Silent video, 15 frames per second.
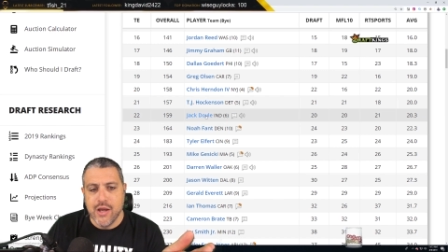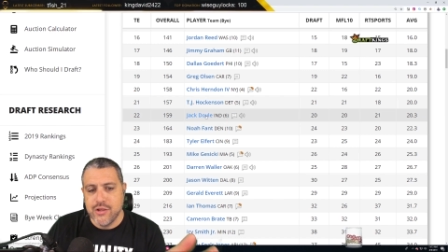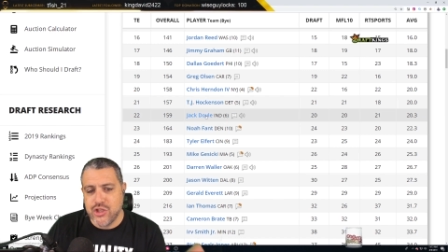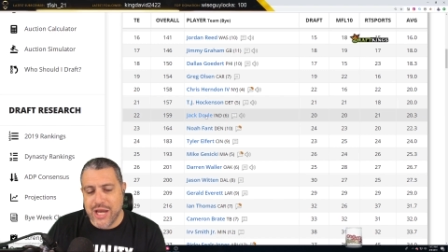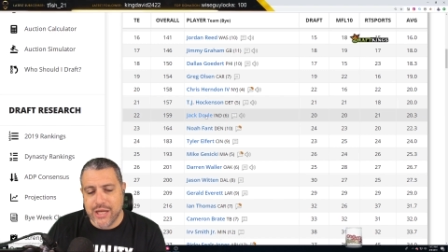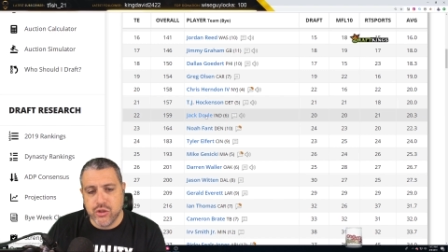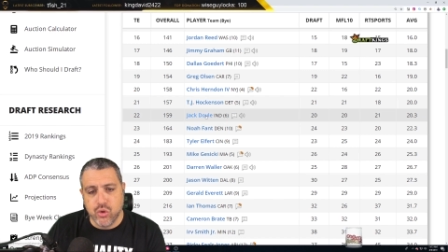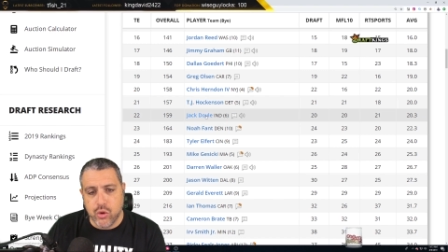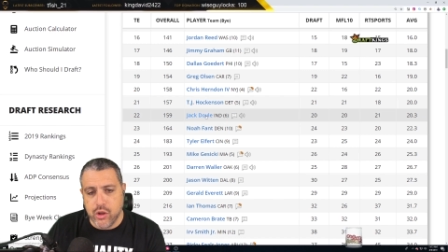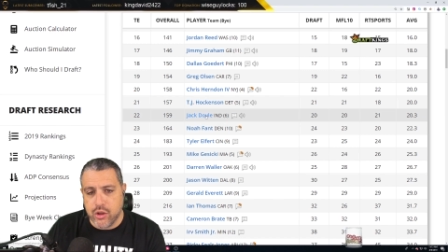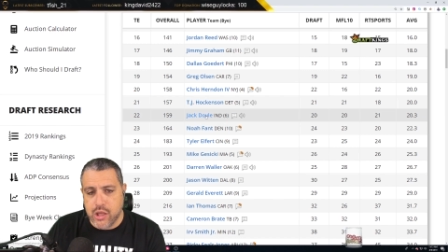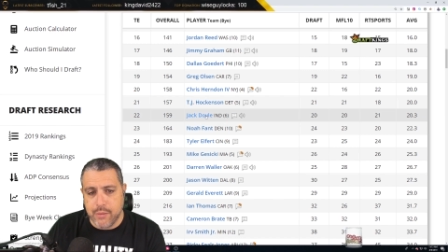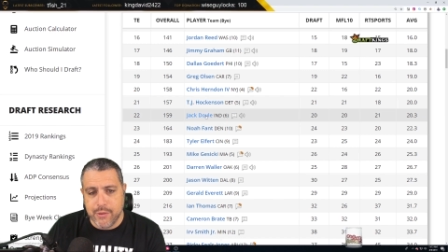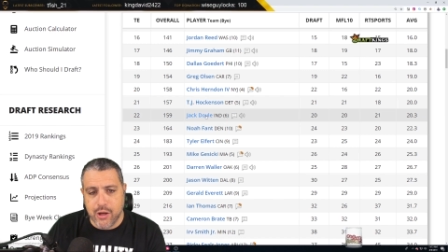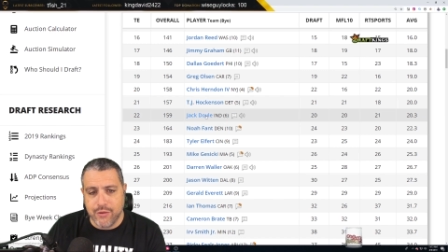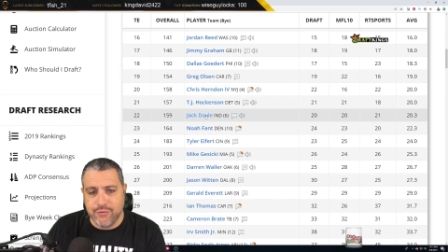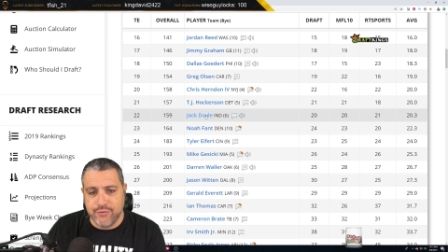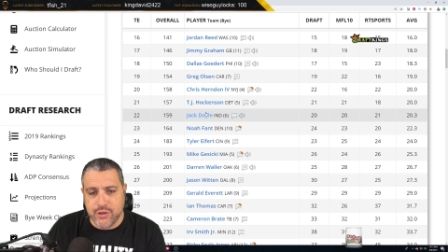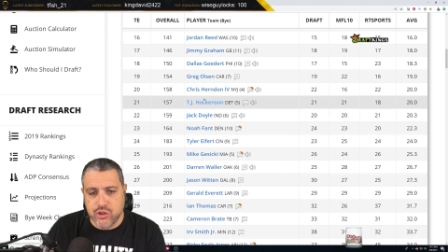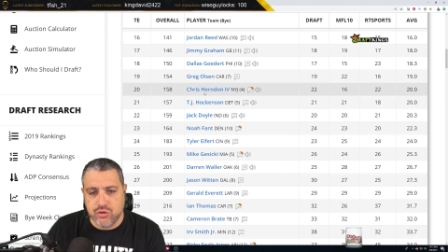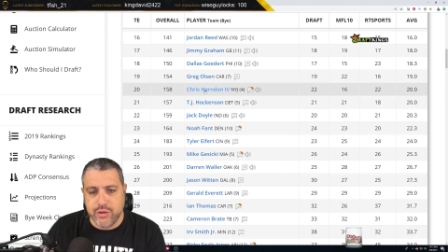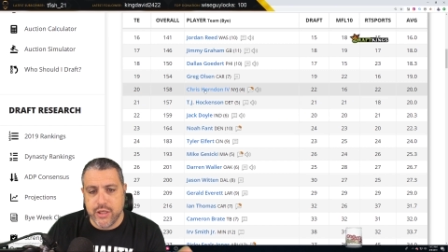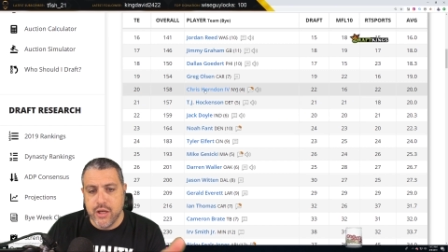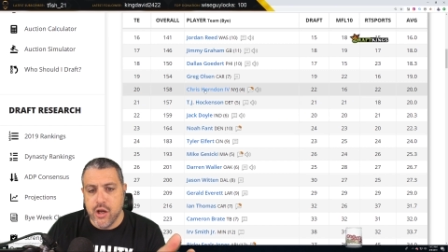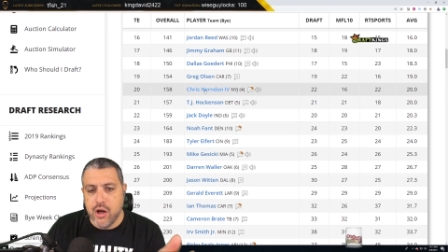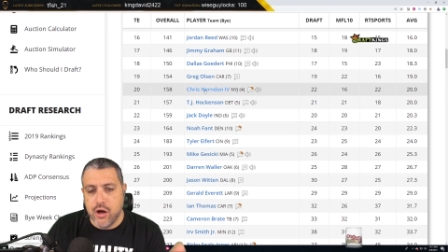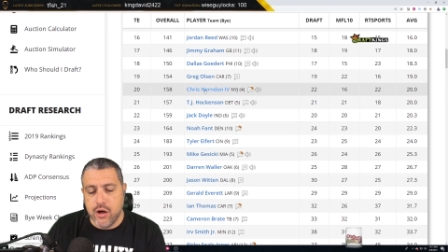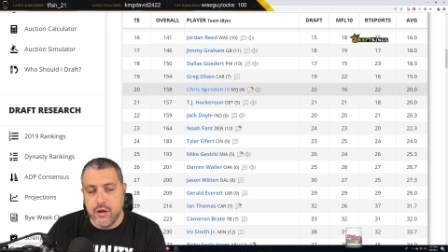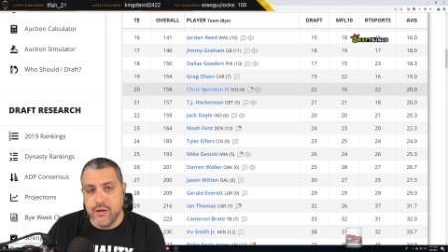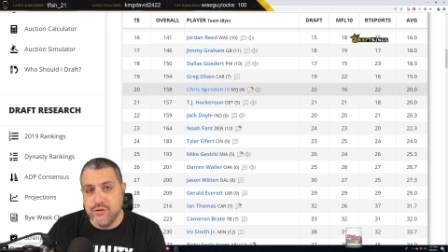Jack Doyle coming off of injury.
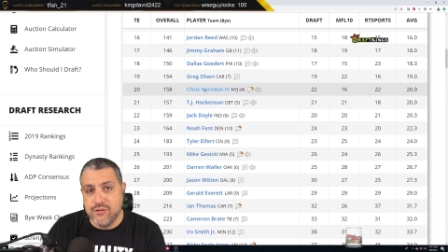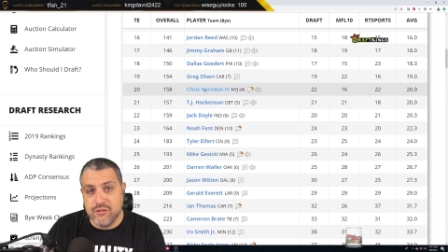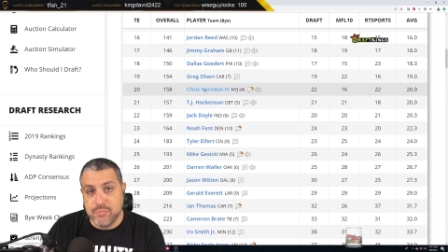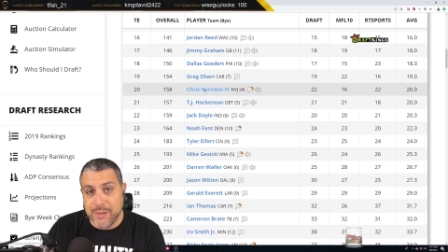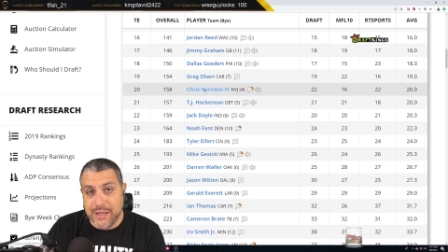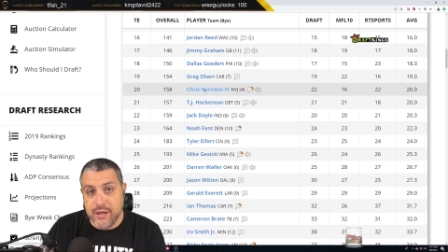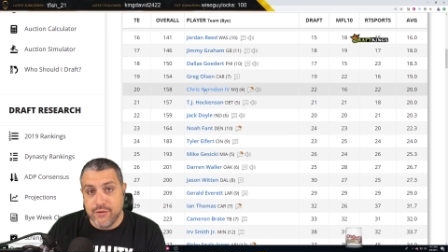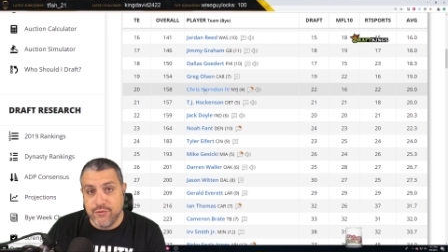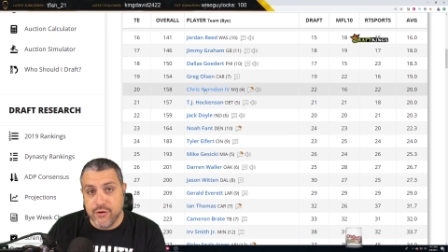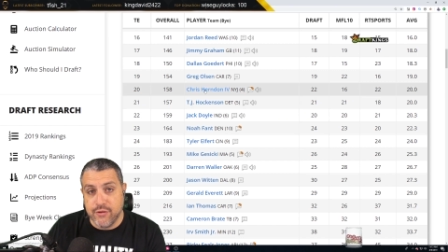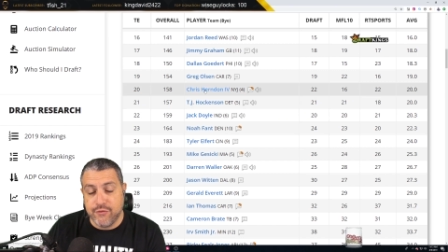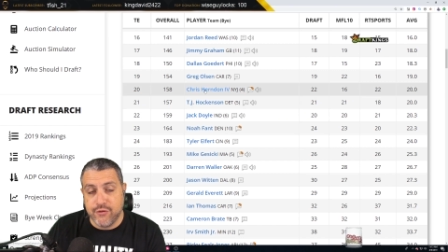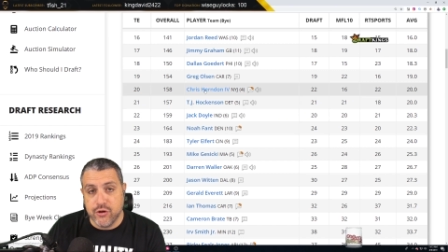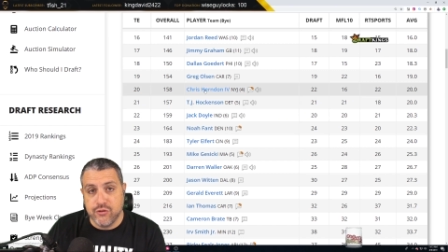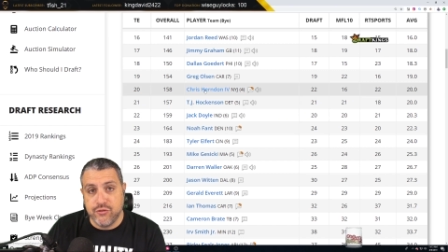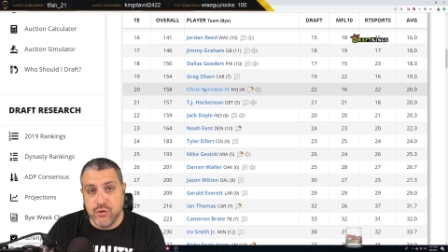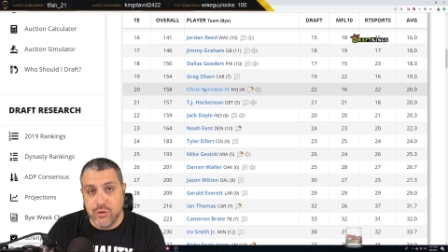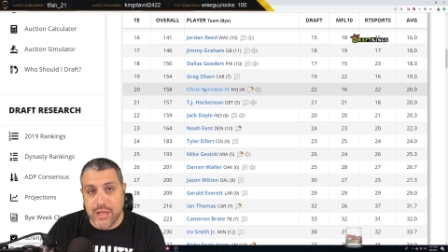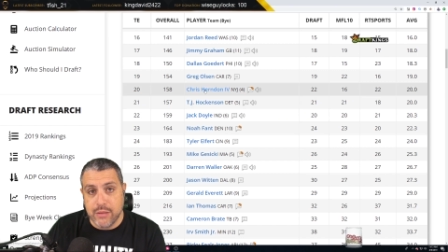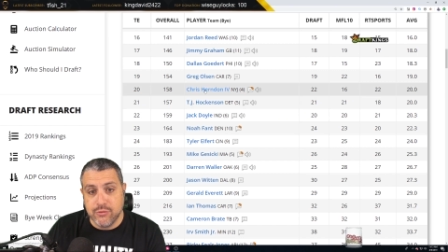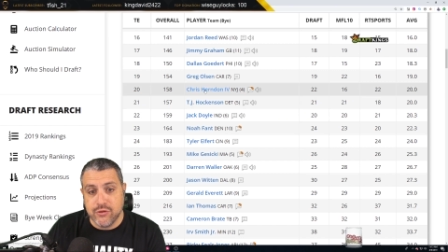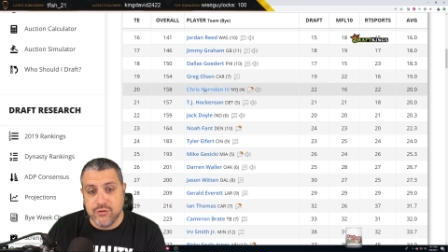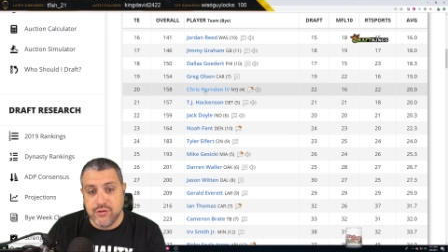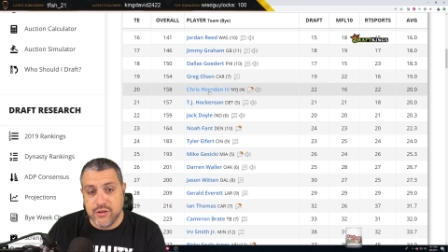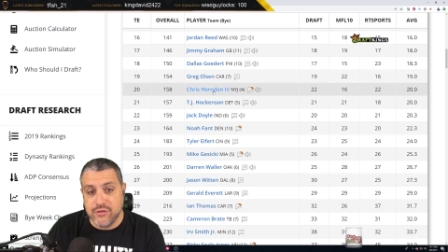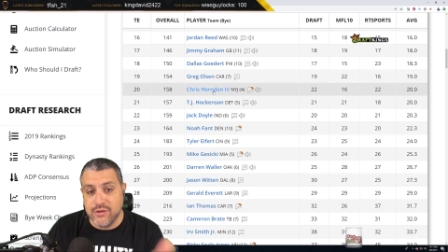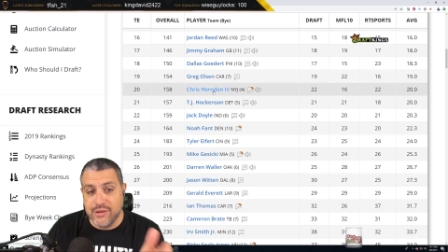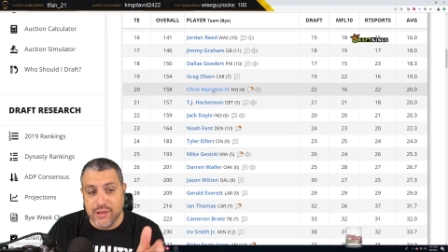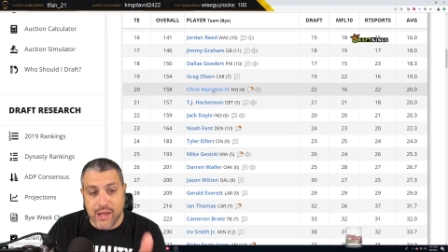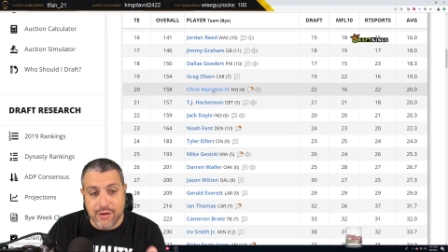Herndon suspended for the first few games of the
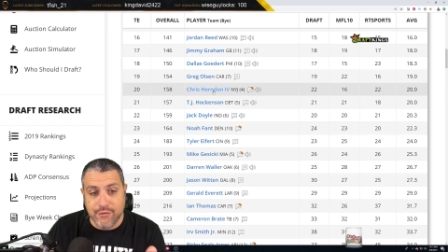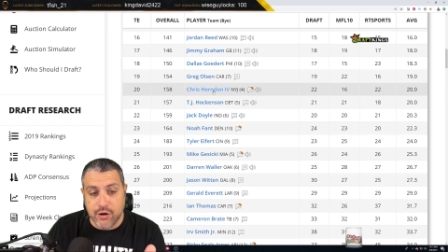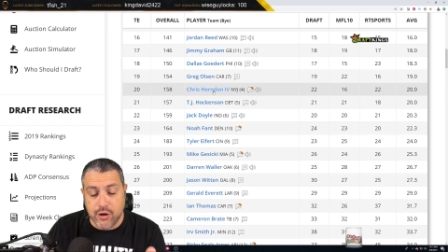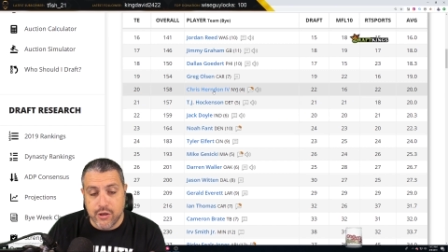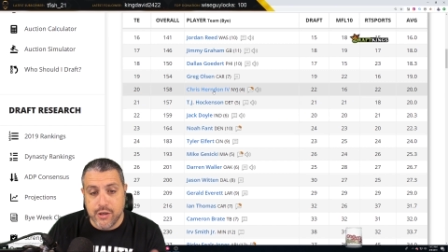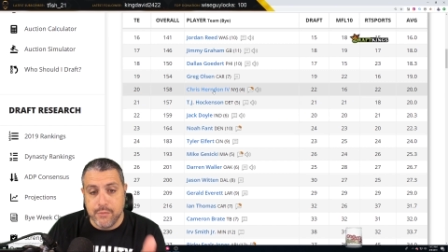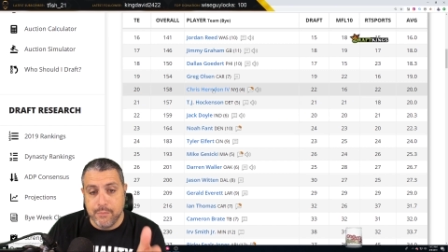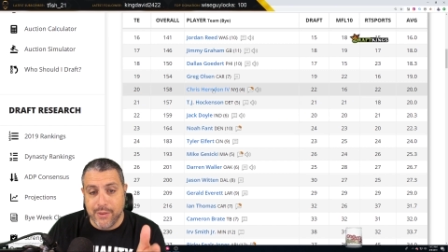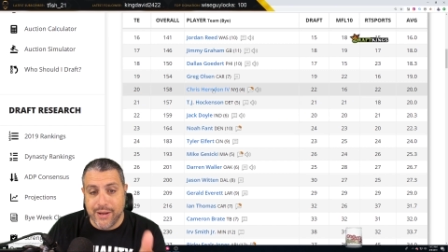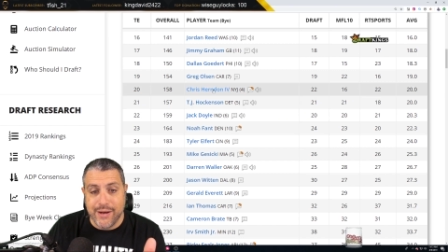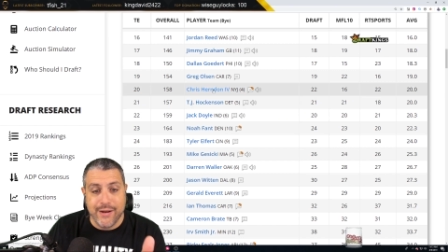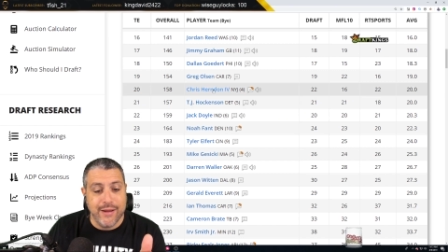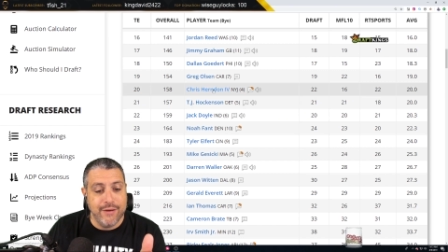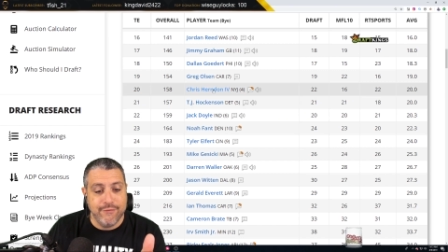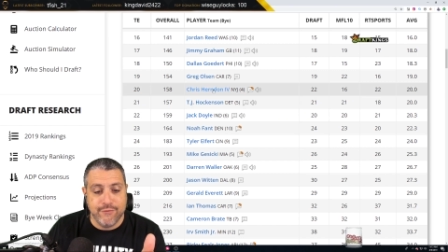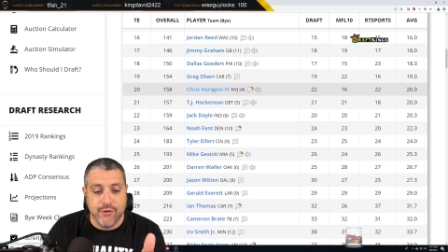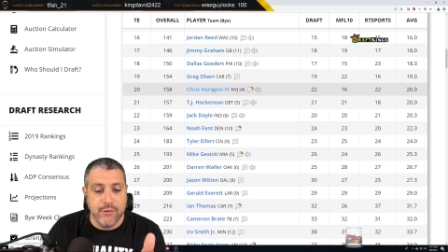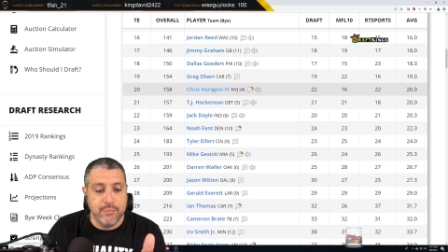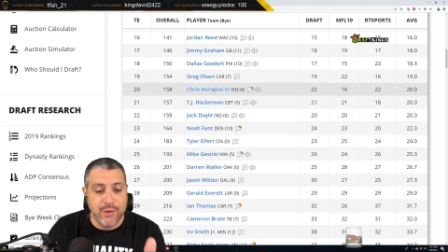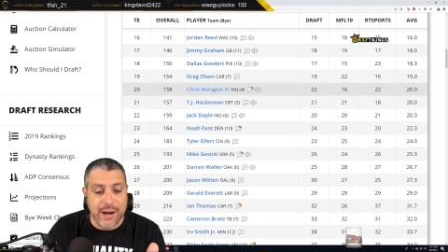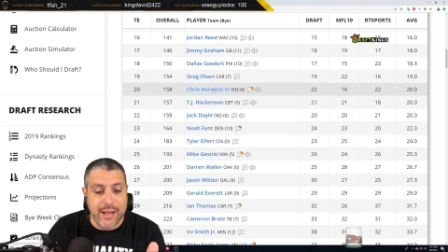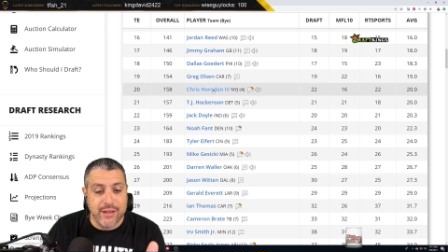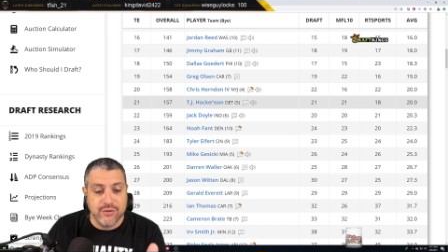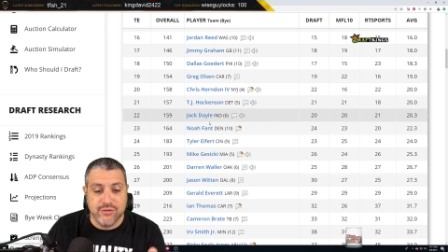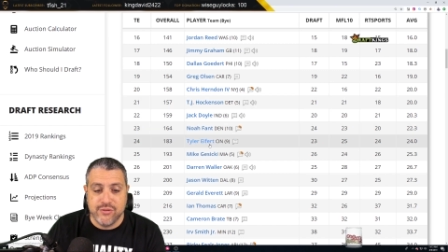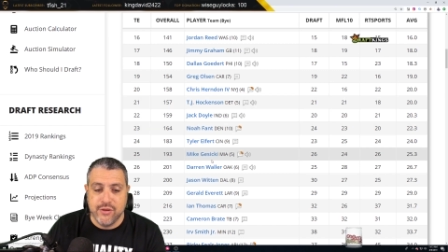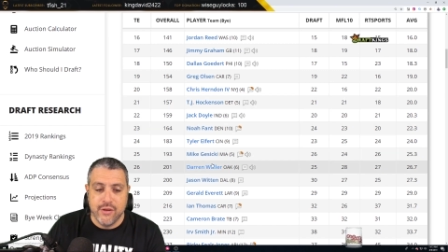season. Love Herndon, but for the price,